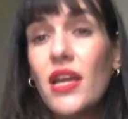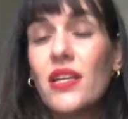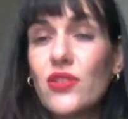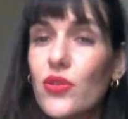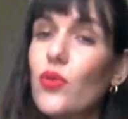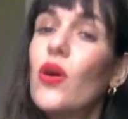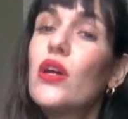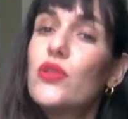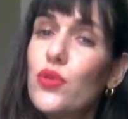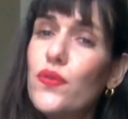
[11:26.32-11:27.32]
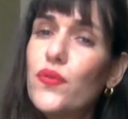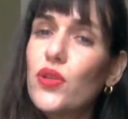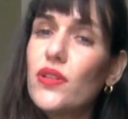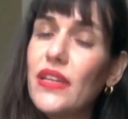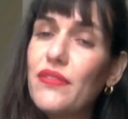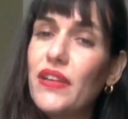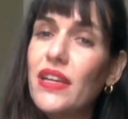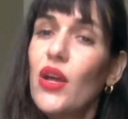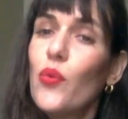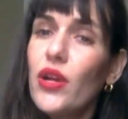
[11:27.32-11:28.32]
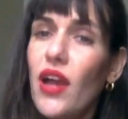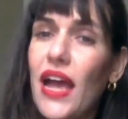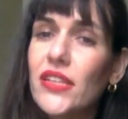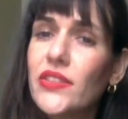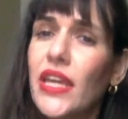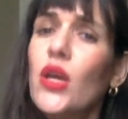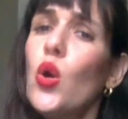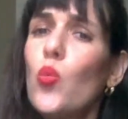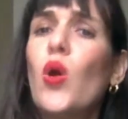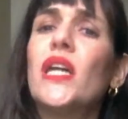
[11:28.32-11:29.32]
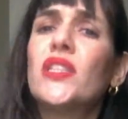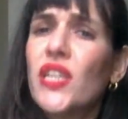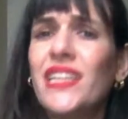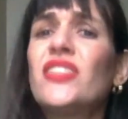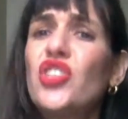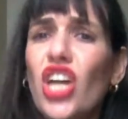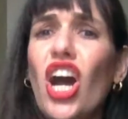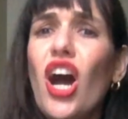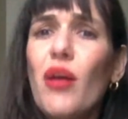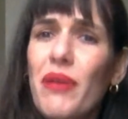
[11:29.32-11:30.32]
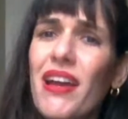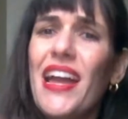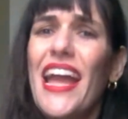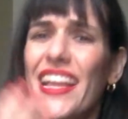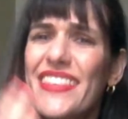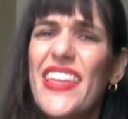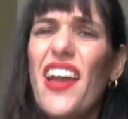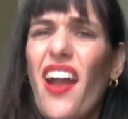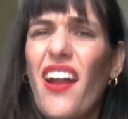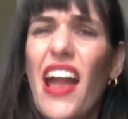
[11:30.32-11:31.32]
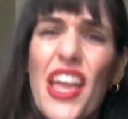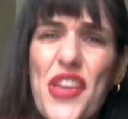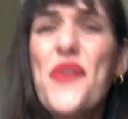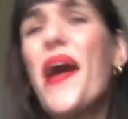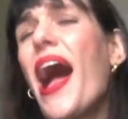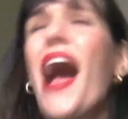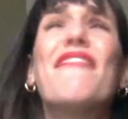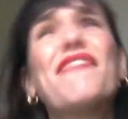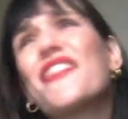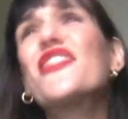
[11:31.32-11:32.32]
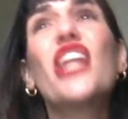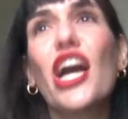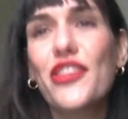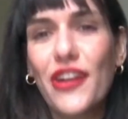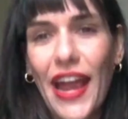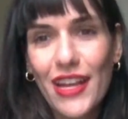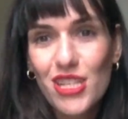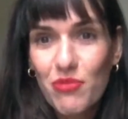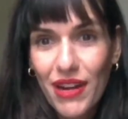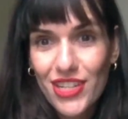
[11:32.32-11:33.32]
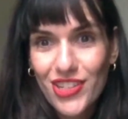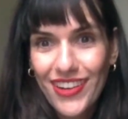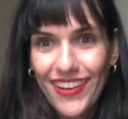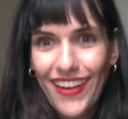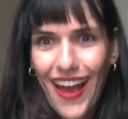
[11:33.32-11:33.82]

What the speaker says: So do for a living, we're asking what's his job? And there you have another expression.